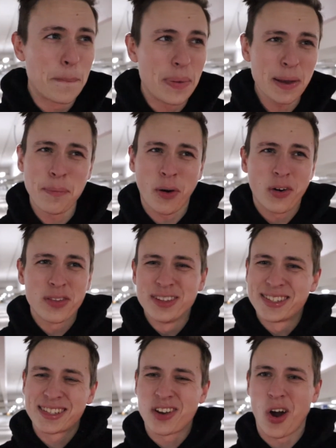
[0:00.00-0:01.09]
big part of
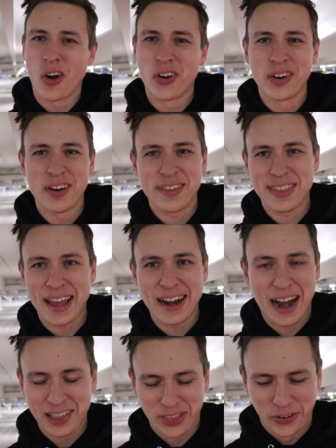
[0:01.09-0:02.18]
this car that
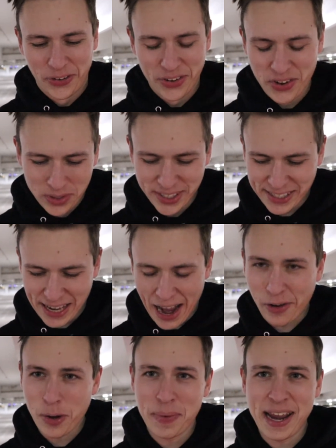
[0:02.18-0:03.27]
I learned was just
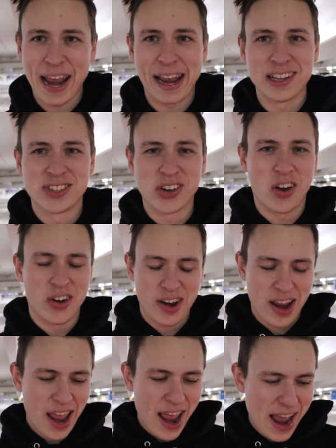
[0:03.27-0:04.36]
how to be hands-on,
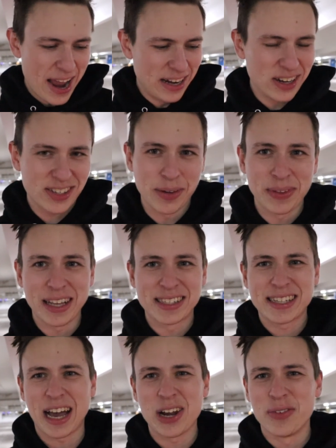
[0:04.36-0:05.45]
and something that's
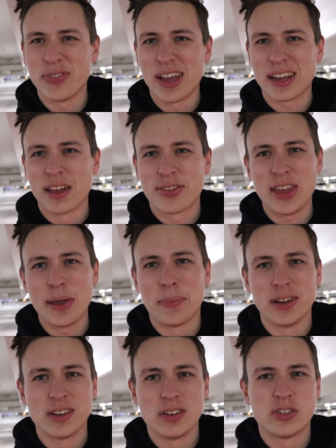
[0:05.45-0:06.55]
kind of a thing,
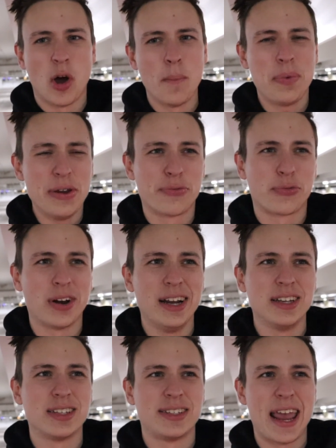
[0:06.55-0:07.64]
but don't be
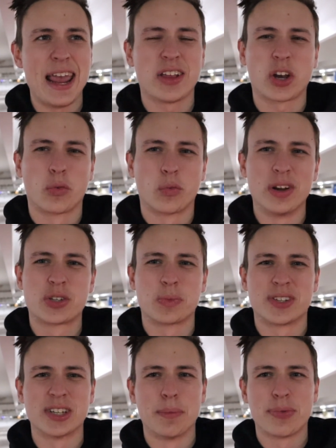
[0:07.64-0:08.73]
afraid to take a risk with
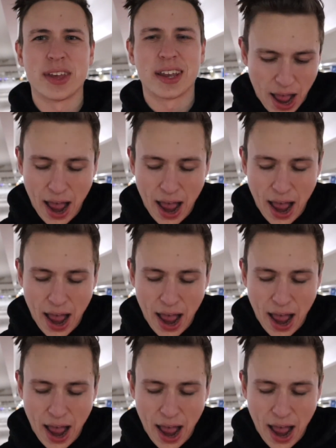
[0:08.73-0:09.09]
something.